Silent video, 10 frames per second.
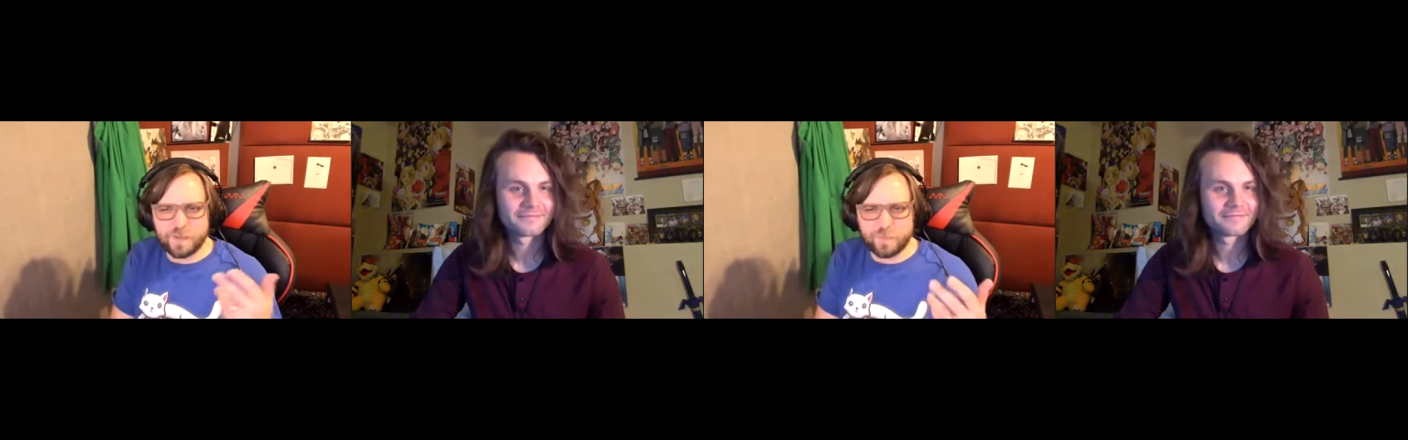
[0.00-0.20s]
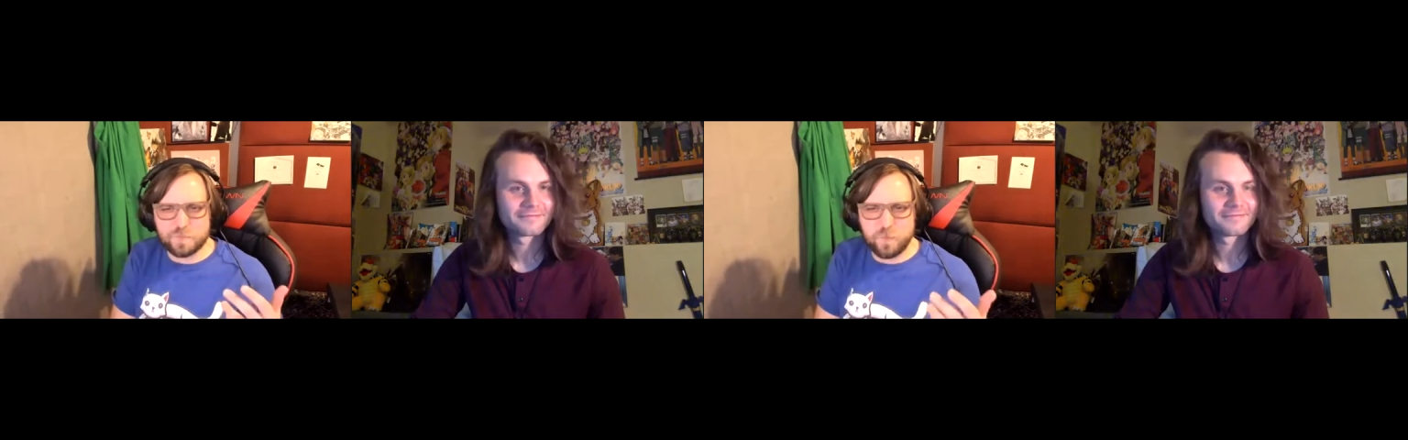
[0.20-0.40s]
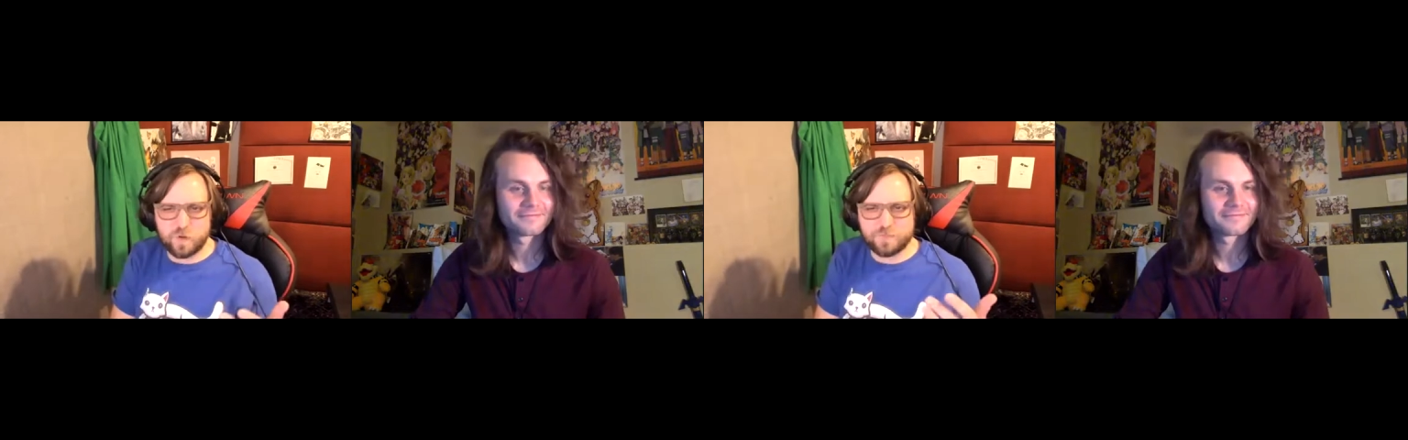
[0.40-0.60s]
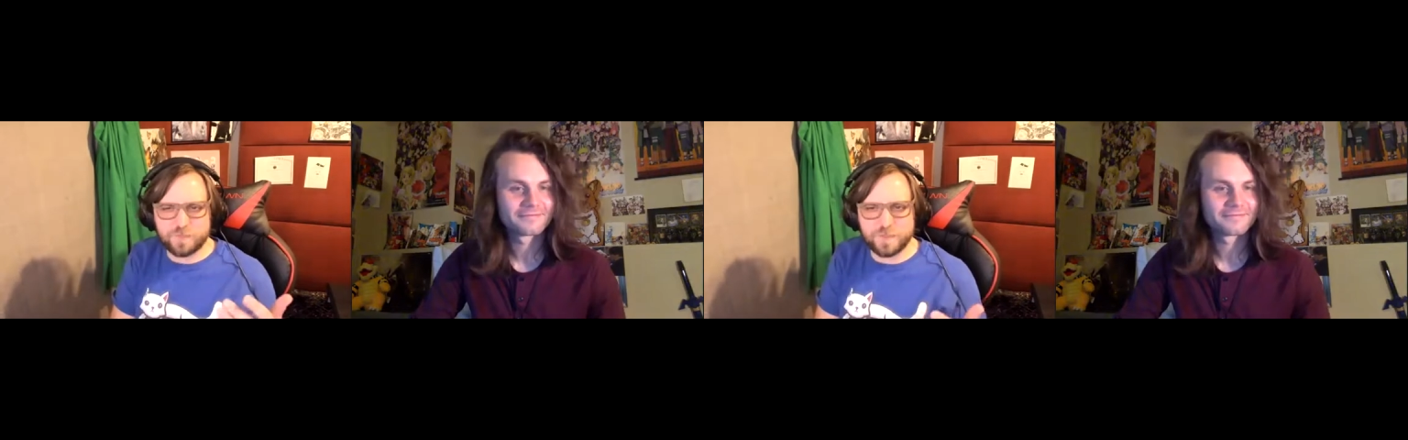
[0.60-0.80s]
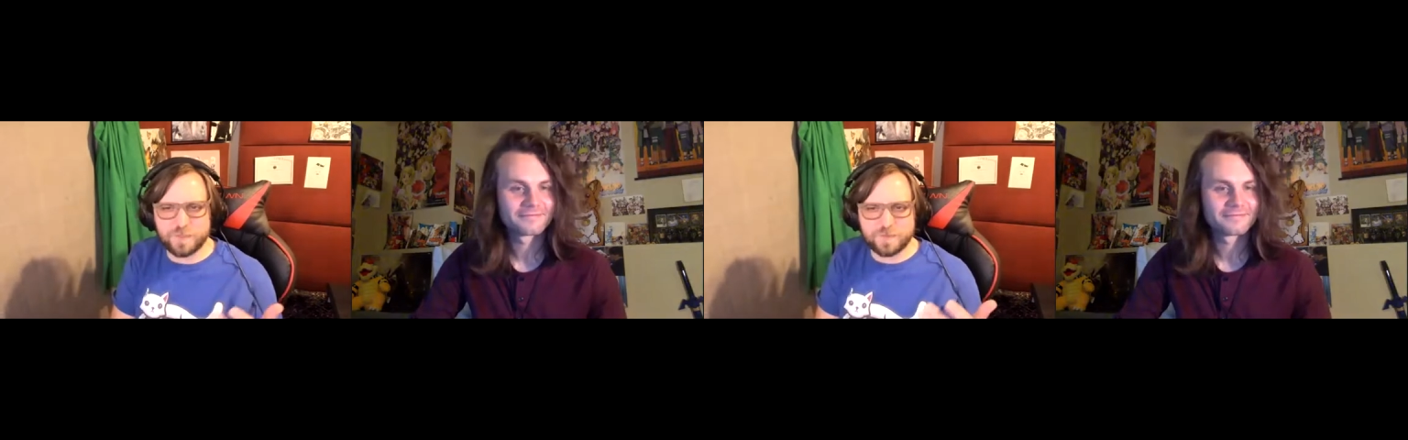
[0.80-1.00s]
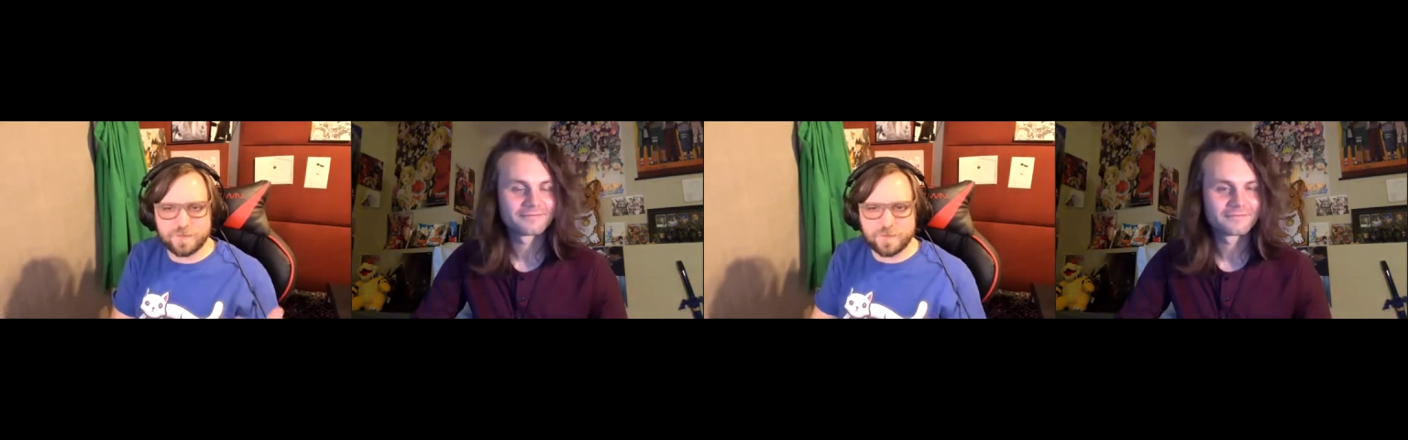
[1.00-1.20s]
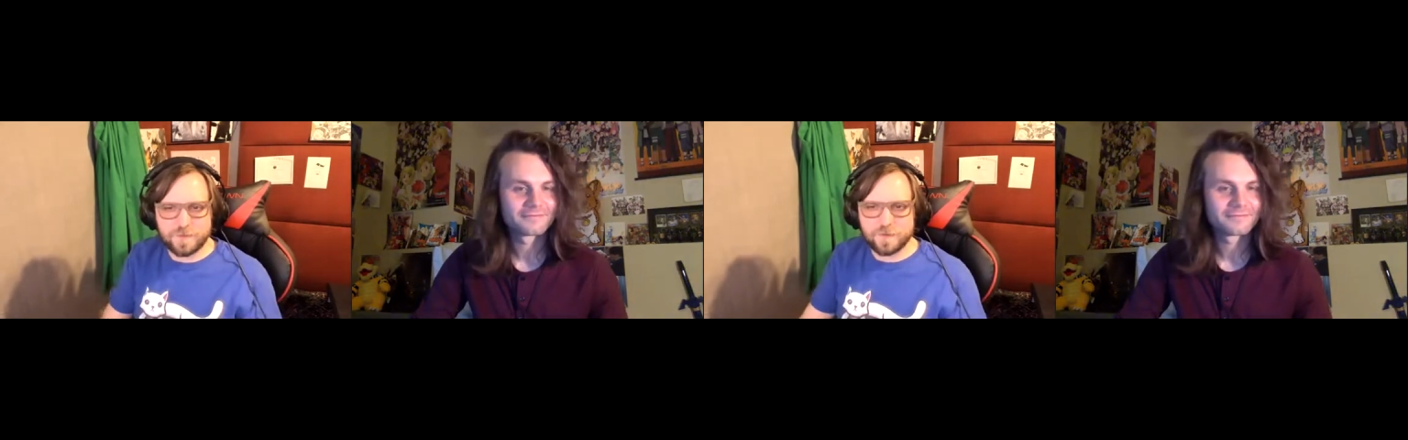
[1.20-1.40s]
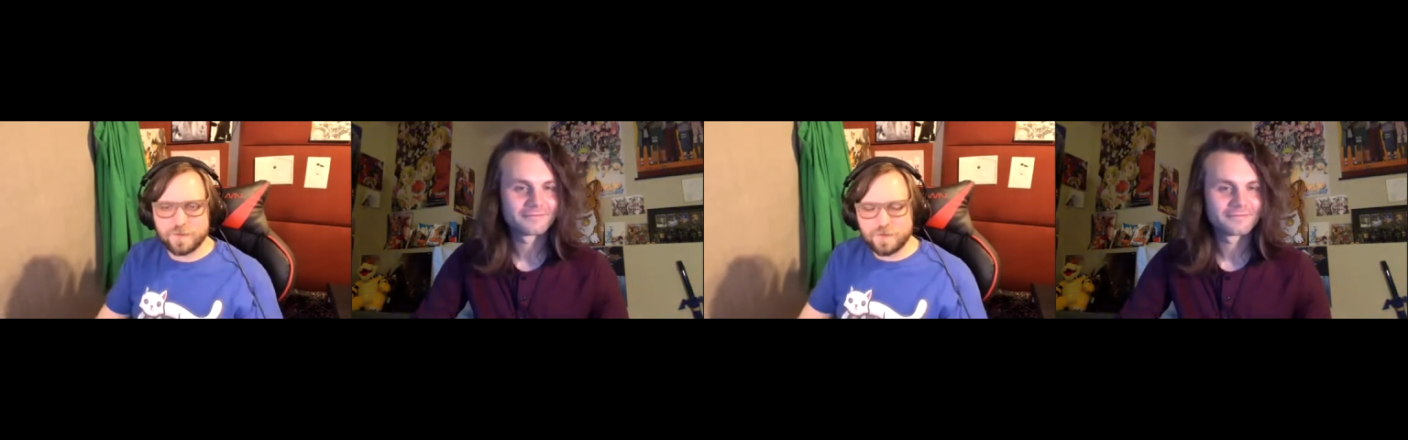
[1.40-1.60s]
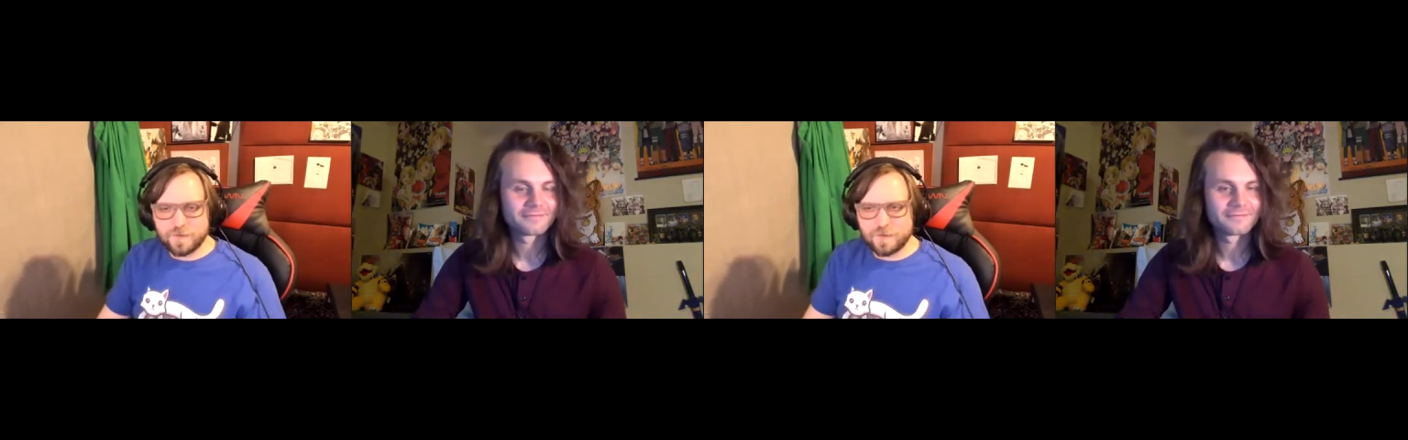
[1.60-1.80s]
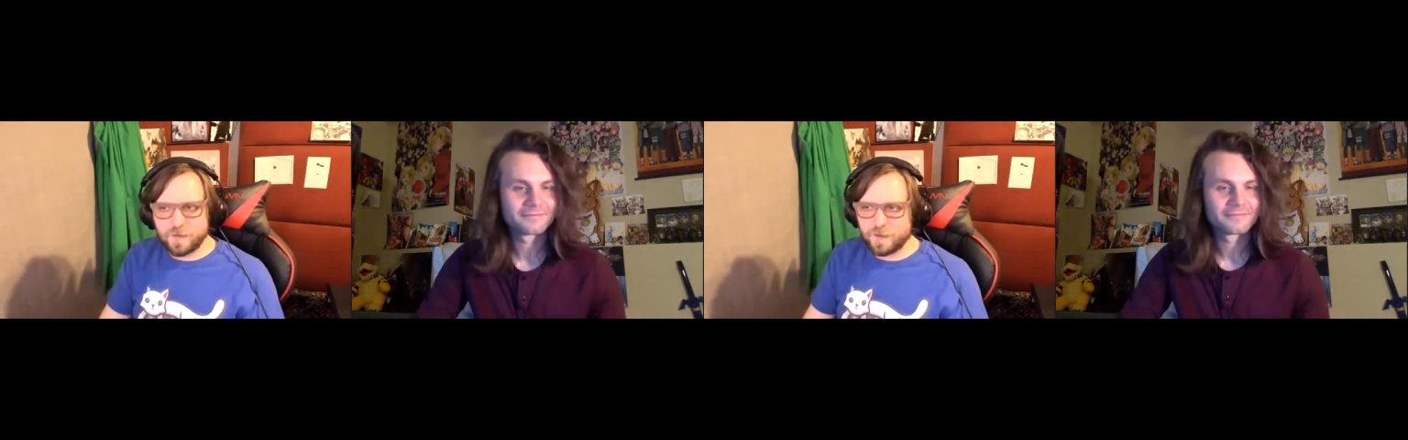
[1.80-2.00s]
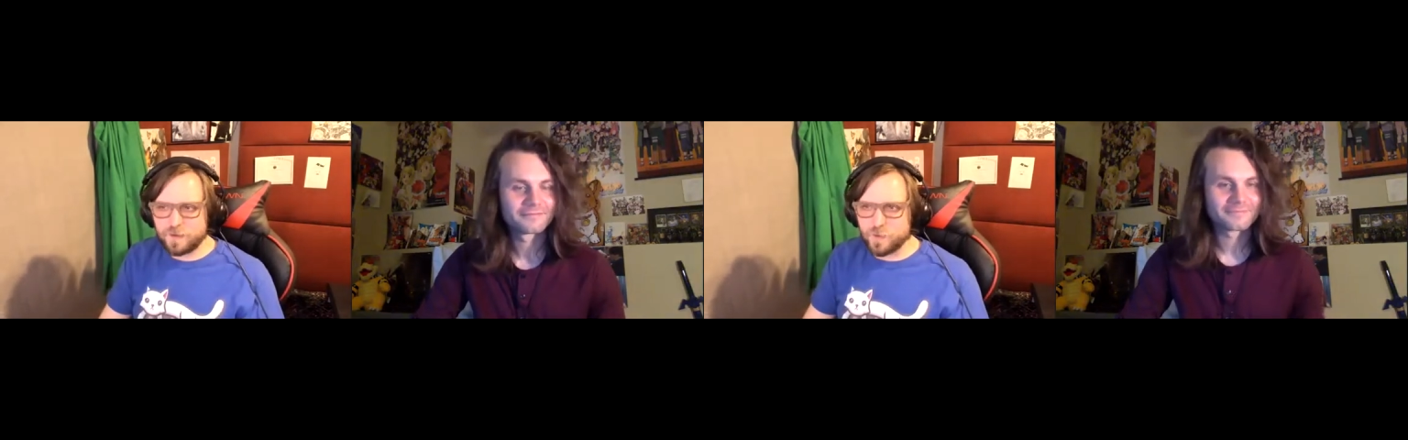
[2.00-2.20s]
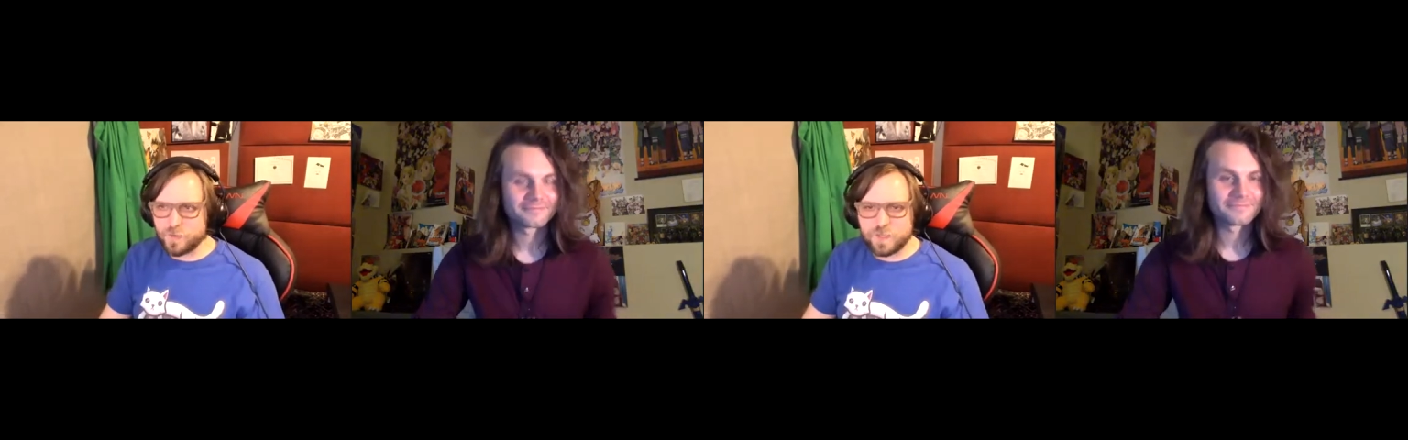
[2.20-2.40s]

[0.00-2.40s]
Speaker 1: it was more of like a I, I don't know the